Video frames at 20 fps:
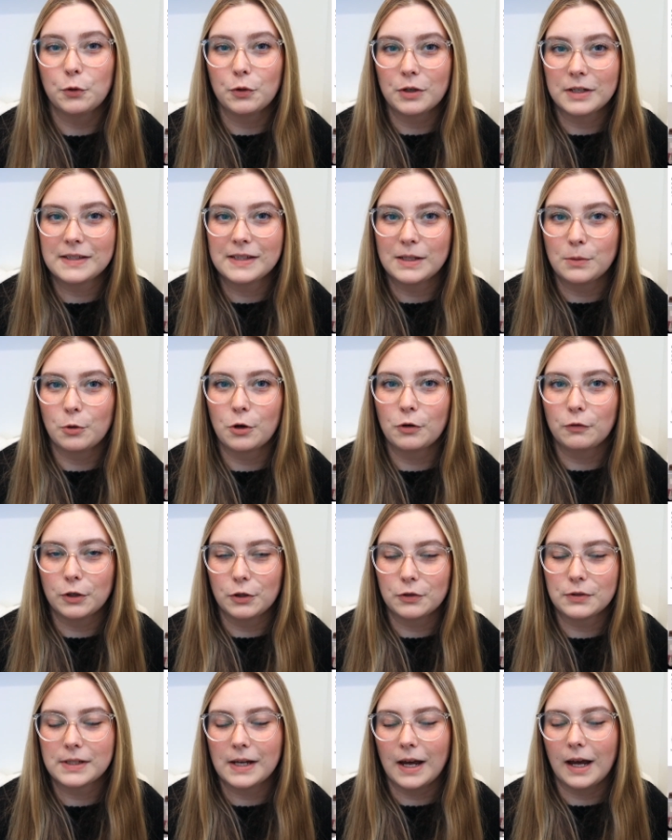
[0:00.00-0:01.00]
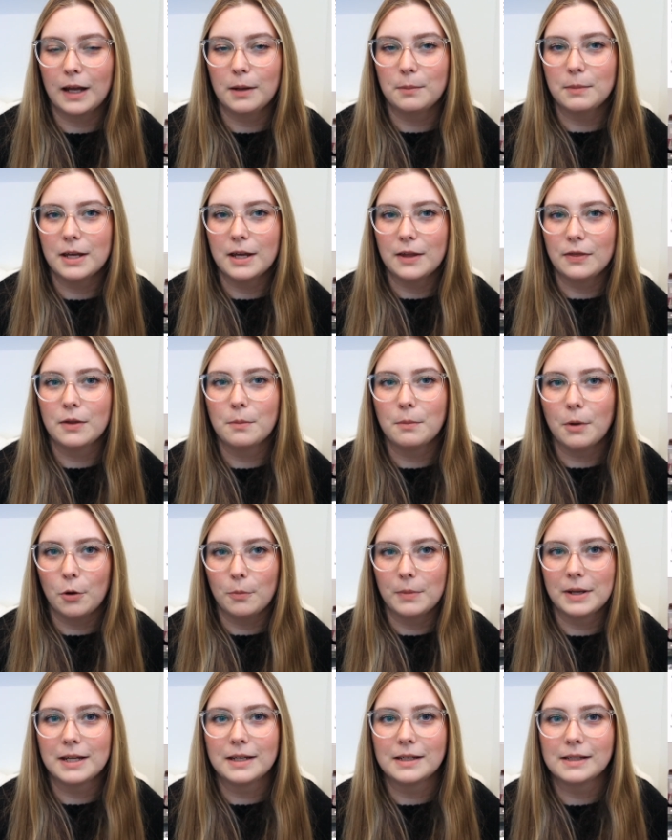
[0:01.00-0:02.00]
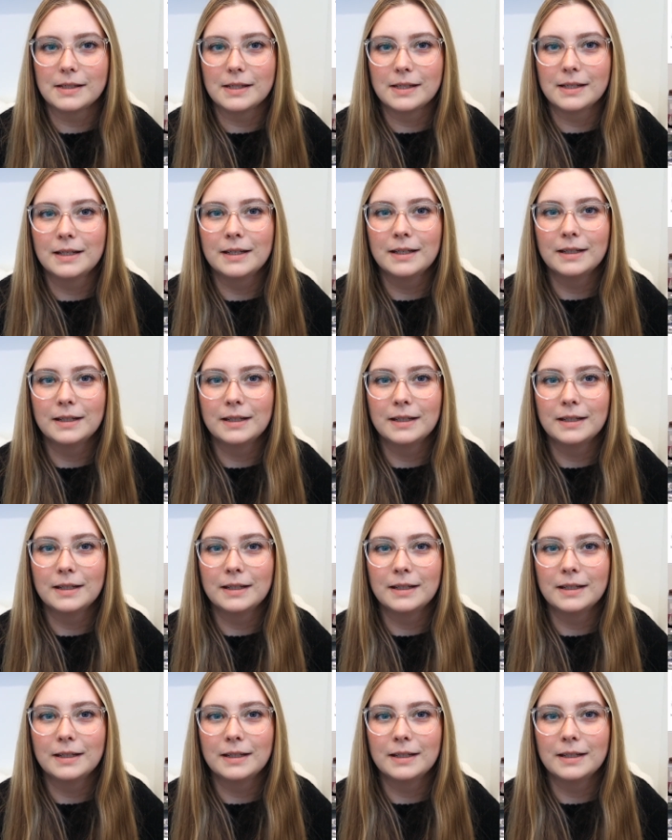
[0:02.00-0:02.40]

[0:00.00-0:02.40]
want to see more real-time in the moment